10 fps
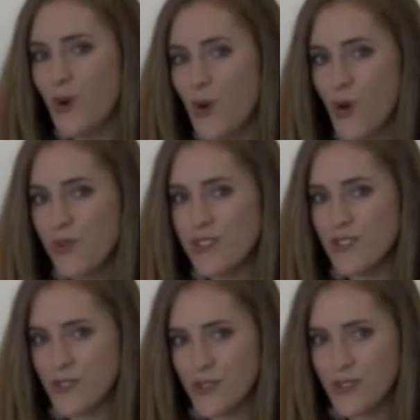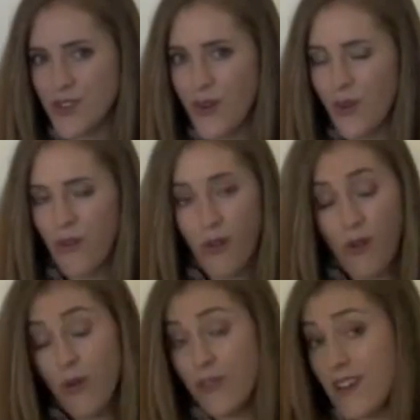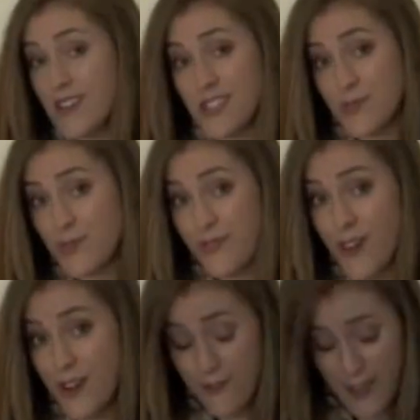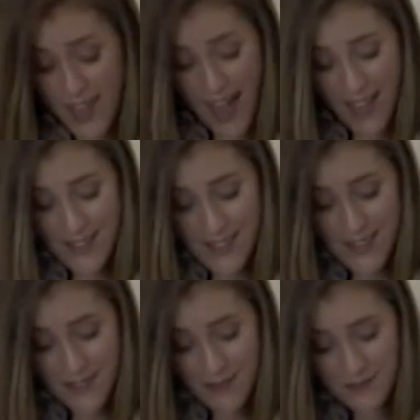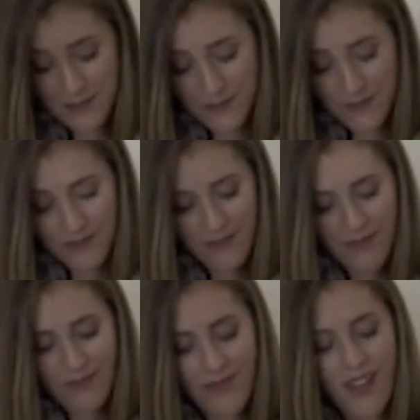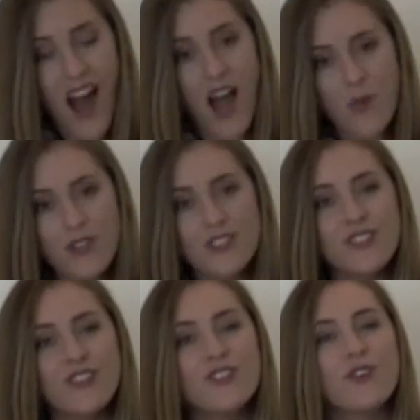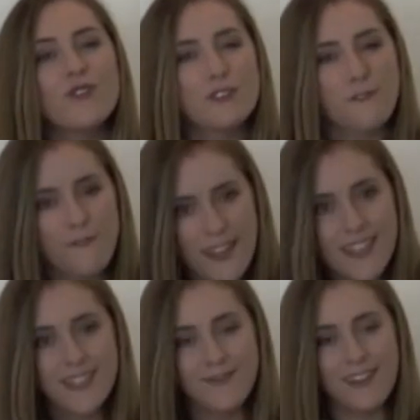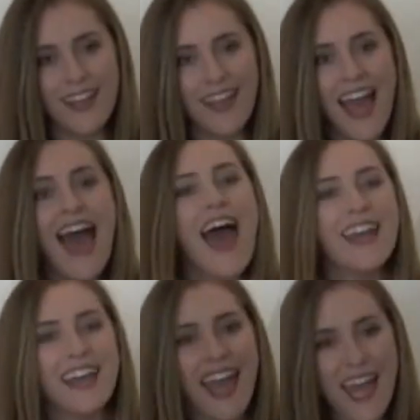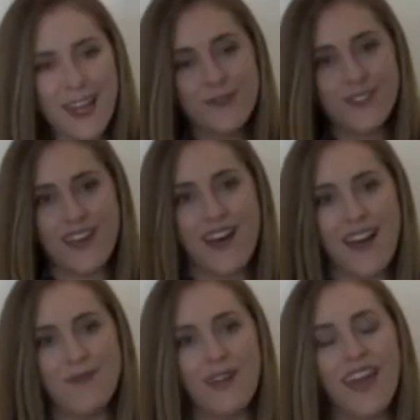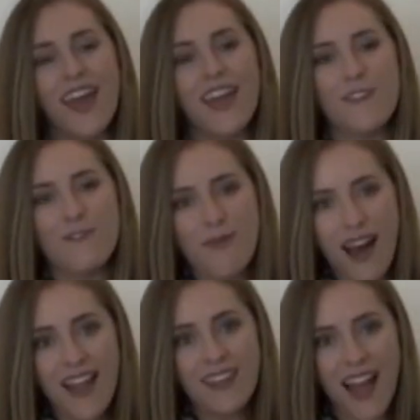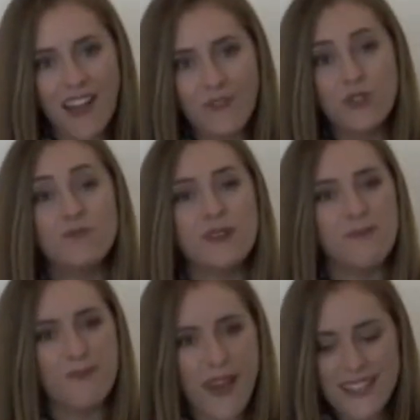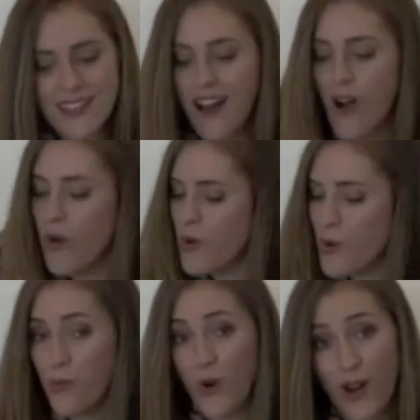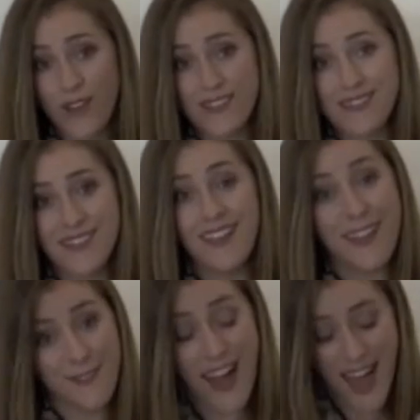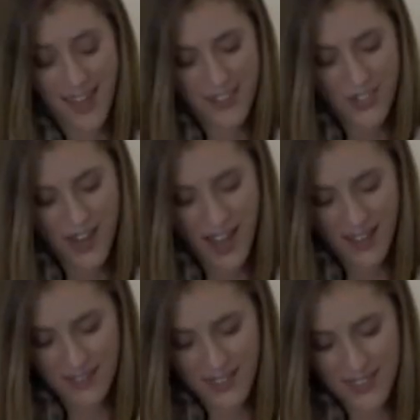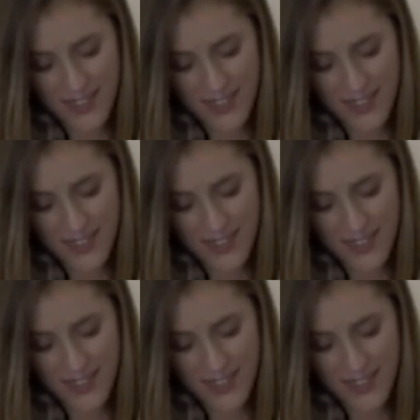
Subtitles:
awkward to do so, or they'd just prefer to forget. I wanted to know definitively and ahead of time if my life would be better or worse if I had a child.